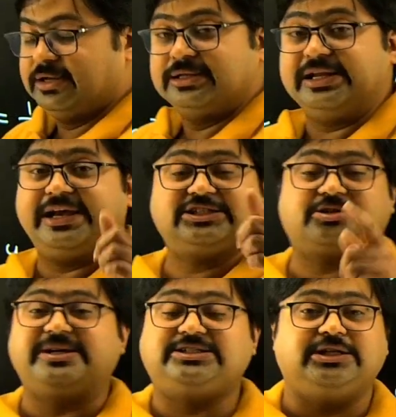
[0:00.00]
The next
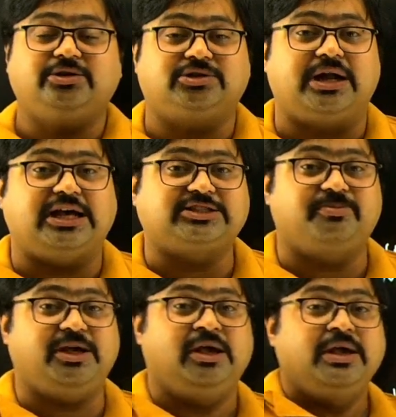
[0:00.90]
question you should ask
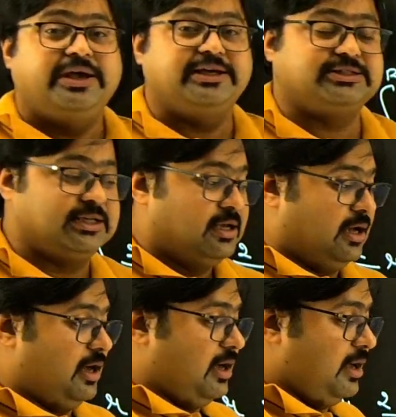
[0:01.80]
me is,
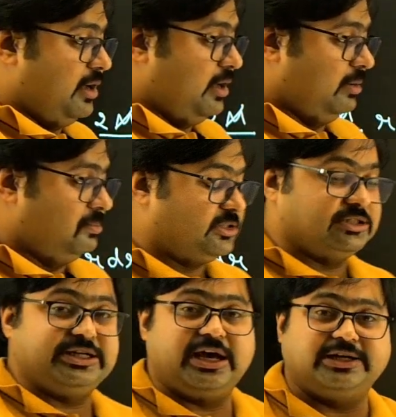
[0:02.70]
Mr.
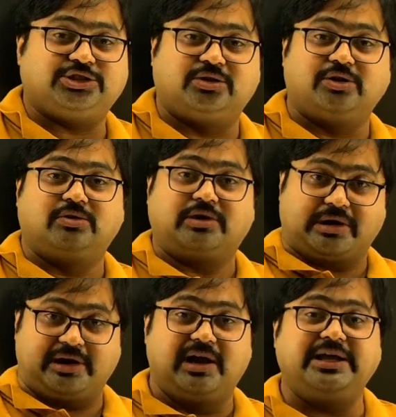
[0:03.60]
CRS, should you
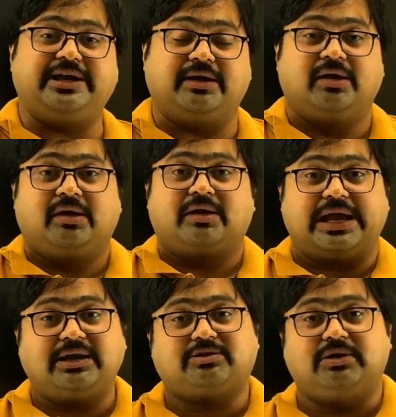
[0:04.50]
really
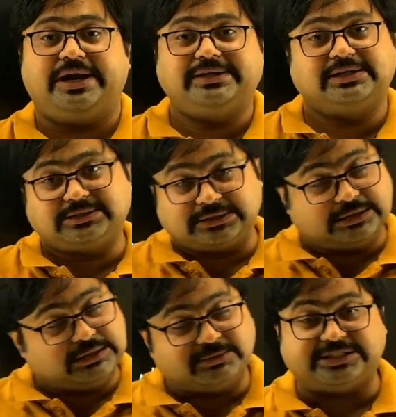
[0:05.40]
calculate the
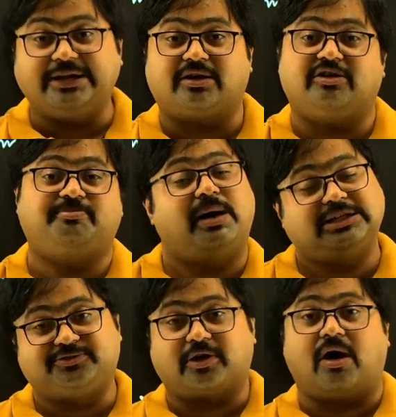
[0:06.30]
center of
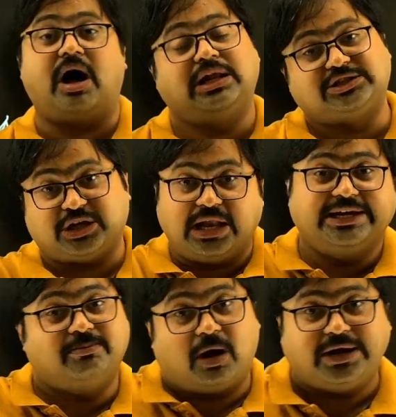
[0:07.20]
mass for all
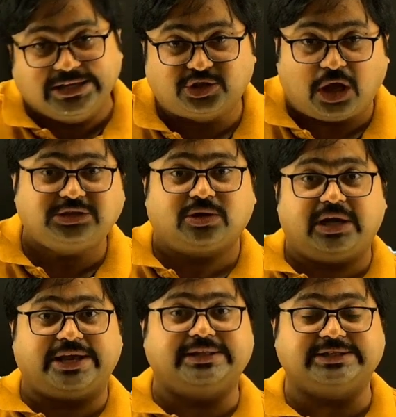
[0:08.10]
solid bodies also
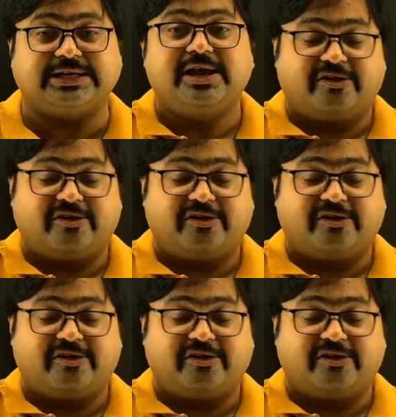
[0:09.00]
like this?